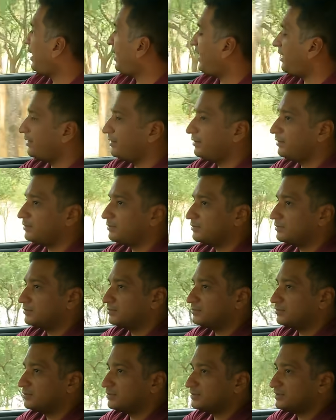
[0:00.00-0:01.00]
And
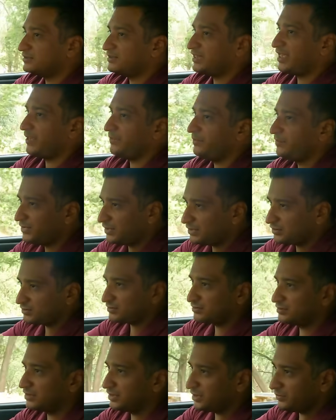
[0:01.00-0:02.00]
The same
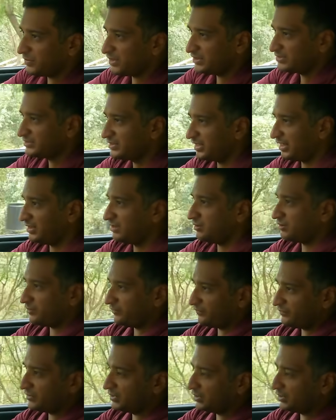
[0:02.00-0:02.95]
can be said of